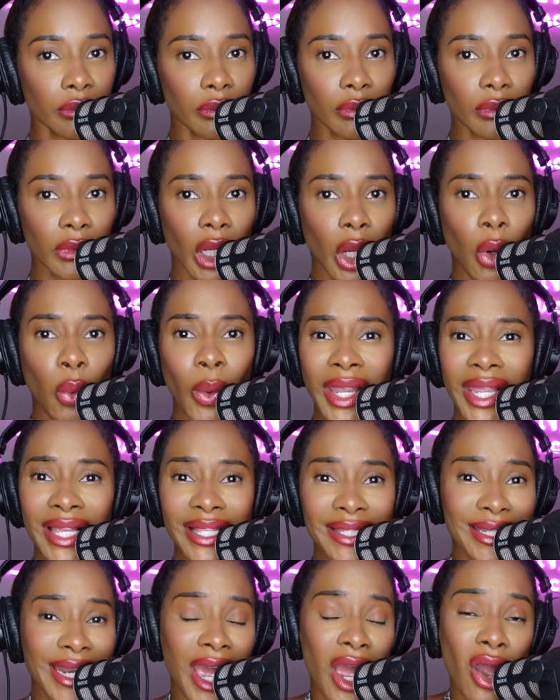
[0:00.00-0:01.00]
quick
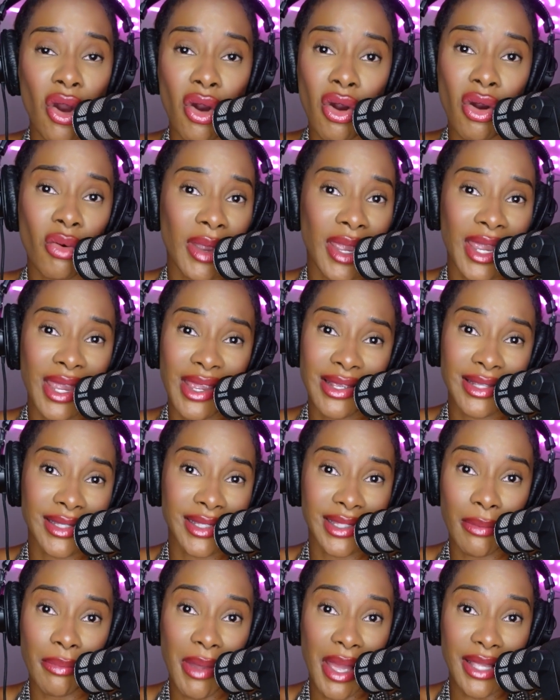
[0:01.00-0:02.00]
is not always
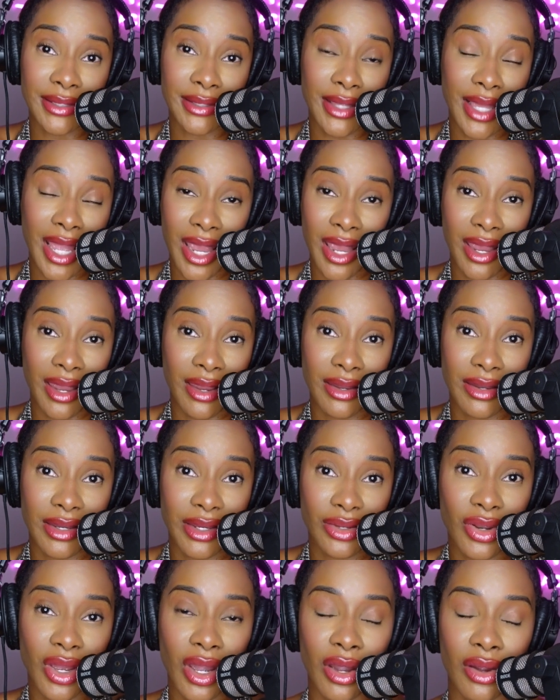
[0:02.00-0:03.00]
the best thing. You
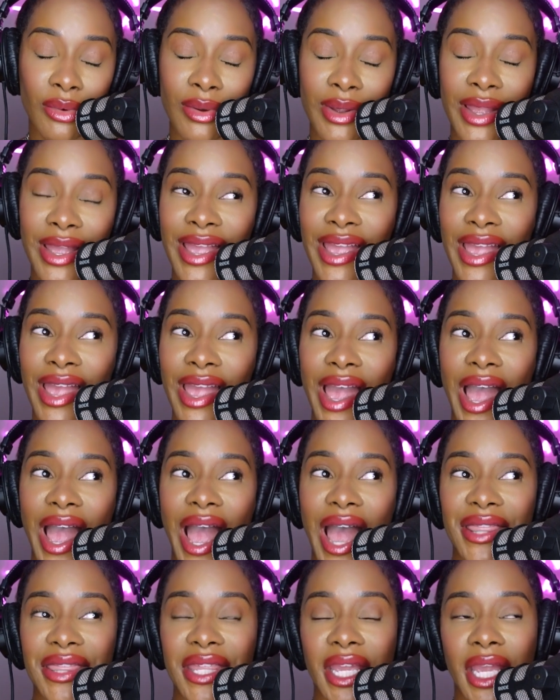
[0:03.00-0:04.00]
know,
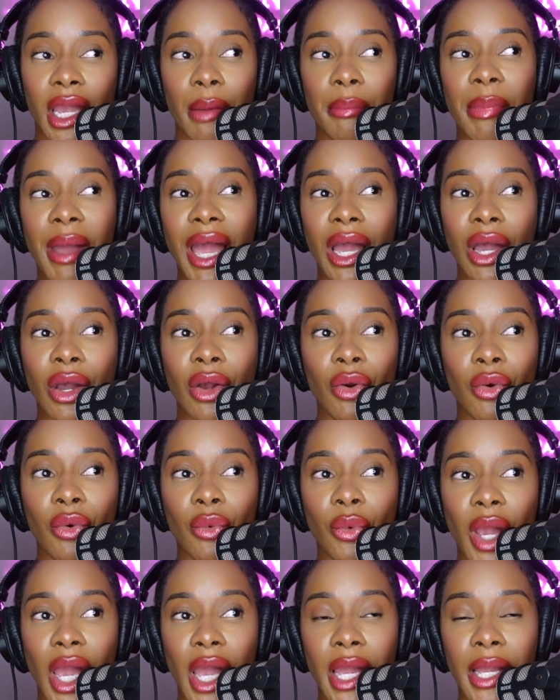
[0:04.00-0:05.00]
I think
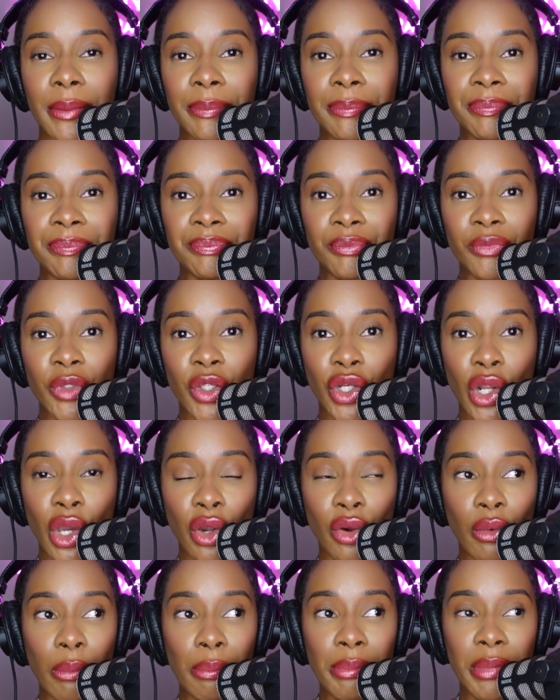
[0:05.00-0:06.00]
about, you
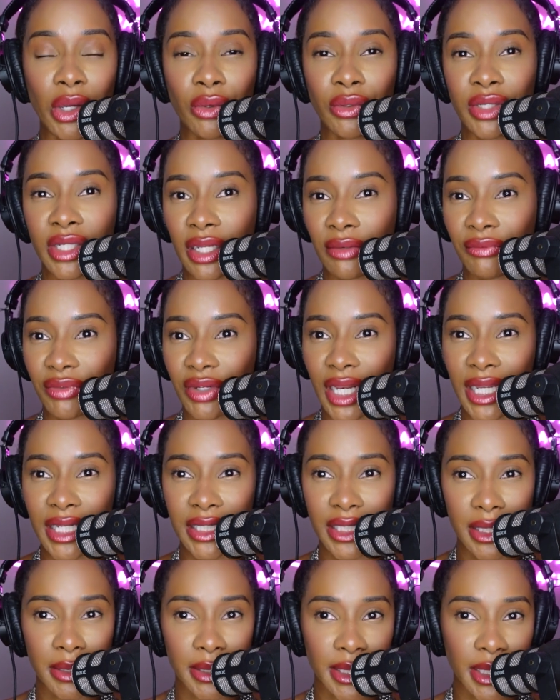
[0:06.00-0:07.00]
know, building
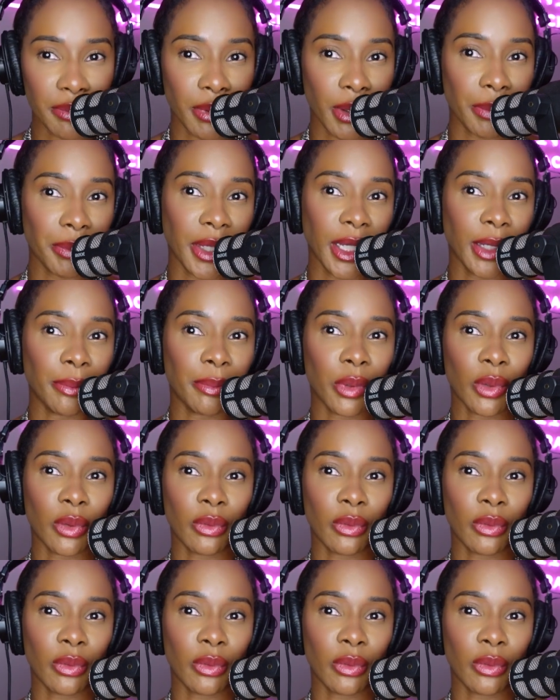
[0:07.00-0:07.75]
relationships with people.